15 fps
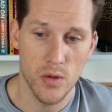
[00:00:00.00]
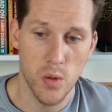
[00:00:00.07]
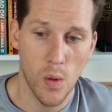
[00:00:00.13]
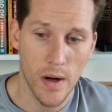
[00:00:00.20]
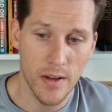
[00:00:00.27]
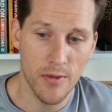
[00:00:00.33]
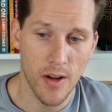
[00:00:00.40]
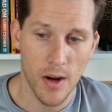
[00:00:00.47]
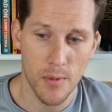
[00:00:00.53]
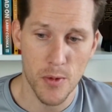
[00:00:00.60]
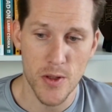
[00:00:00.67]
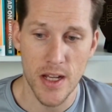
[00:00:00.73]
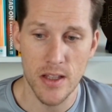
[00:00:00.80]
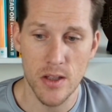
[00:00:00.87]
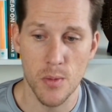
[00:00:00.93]

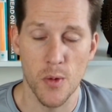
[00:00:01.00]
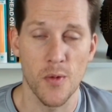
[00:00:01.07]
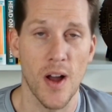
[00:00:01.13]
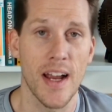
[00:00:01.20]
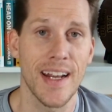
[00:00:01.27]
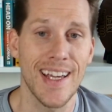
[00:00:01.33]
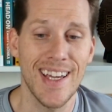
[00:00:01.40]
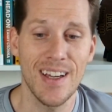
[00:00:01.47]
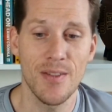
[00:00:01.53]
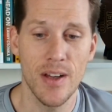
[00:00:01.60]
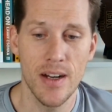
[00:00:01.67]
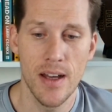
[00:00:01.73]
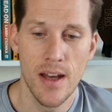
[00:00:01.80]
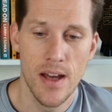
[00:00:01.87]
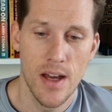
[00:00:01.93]
25% to provide
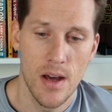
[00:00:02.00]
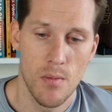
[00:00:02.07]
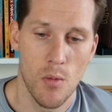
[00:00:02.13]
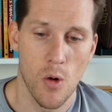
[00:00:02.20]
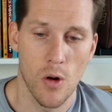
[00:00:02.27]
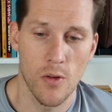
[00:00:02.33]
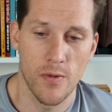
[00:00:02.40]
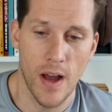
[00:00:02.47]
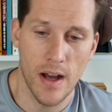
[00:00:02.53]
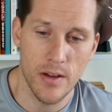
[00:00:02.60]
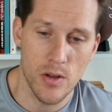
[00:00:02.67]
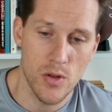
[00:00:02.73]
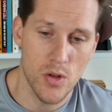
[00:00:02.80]
even more value.